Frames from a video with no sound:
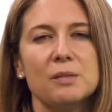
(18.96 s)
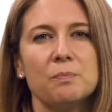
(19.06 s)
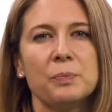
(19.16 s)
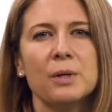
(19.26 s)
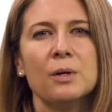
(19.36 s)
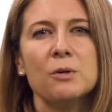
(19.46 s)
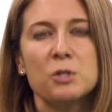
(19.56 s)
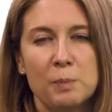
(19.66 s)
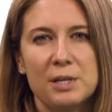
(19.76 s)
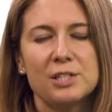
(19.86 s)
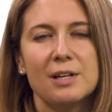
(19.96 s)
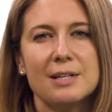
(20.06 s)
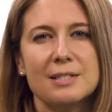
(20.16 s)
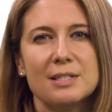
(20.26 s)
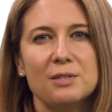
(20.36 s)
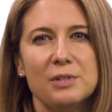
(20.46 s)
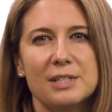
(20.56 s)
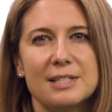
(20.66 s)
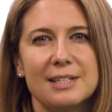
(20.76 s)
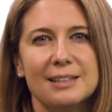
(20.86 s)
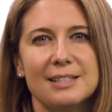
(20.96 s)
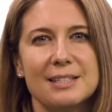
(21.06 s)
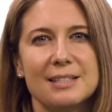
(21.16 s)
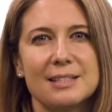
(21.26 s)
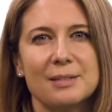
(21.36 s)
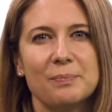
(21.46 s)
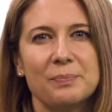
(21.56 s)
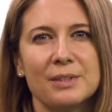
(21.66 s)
team, who specializes in real estate leases.